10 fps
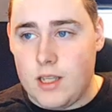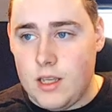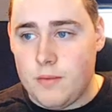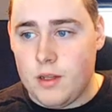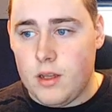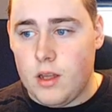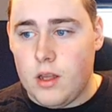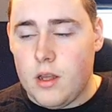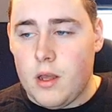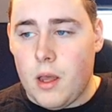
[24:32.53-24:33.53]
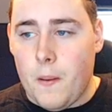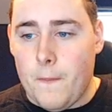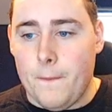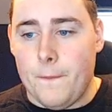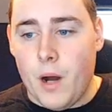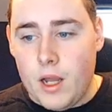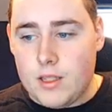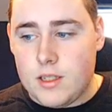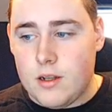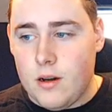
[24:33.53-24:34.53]
team,
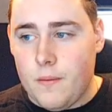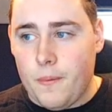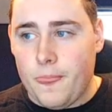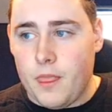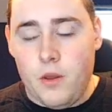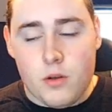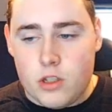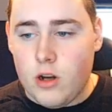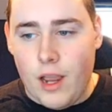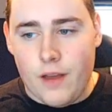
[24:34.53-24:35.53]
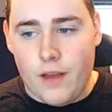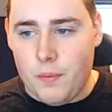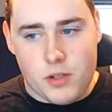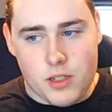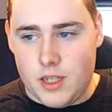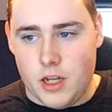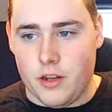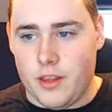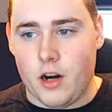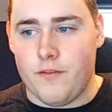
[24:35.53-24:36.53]
but you still have options
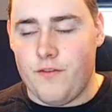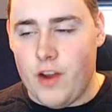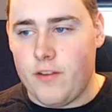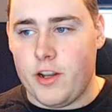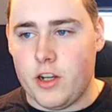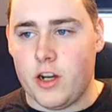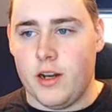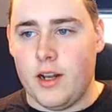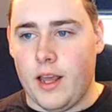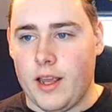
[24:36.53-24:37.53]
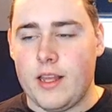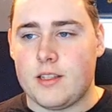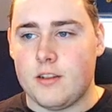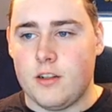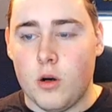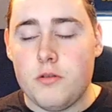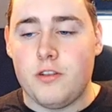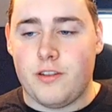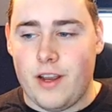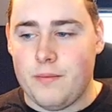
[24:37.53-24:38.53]
here that are very good. Like, it's
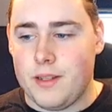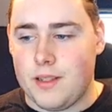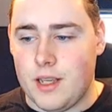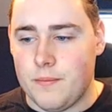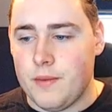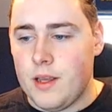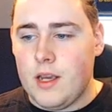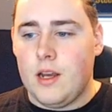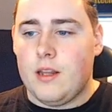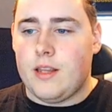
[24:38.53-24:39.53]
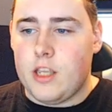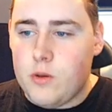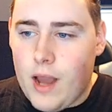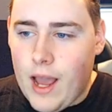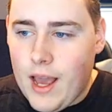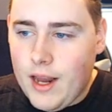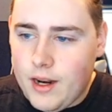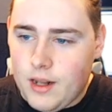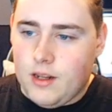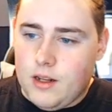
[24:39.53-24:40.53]
Goku's family team that you
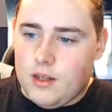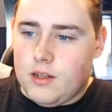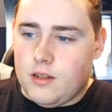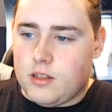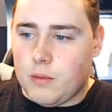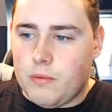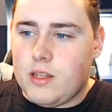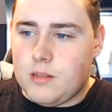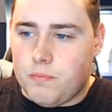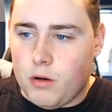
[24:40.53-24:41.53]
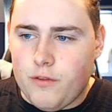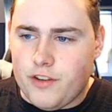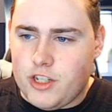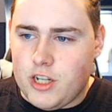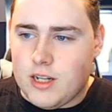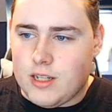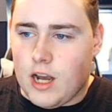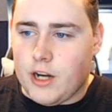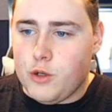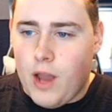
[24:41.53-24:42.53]
add some of these blue Vegetas
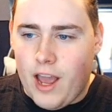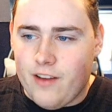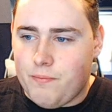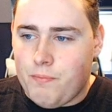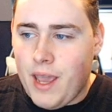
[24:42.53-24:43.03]
on. You have